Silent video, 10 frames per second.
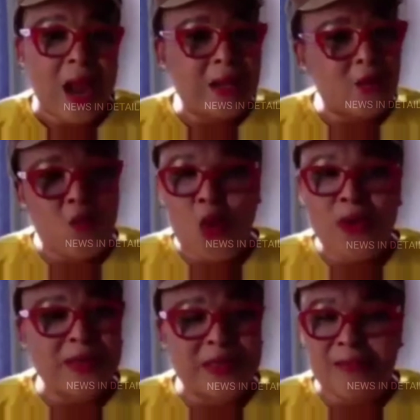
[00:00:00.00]
And the
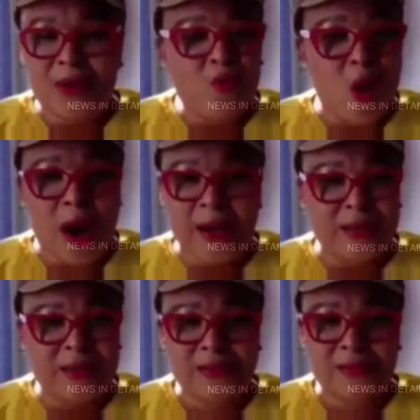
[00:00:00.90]
world is keeping
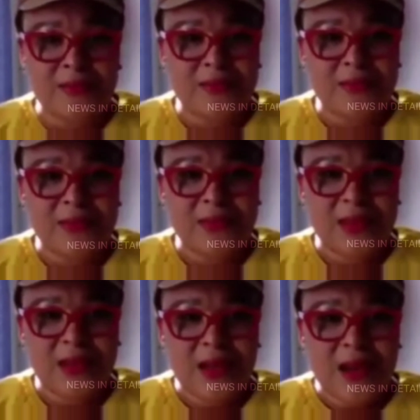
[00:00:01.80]
quiet.
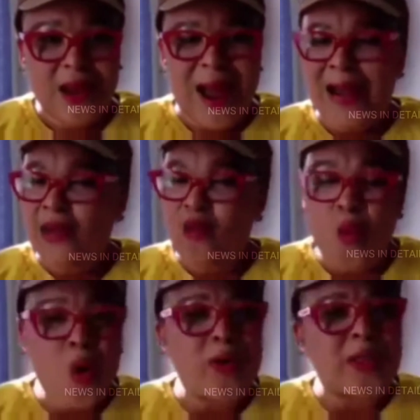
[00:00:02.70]
And the
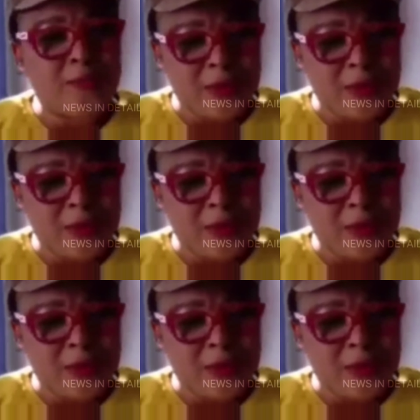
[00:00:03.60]
world is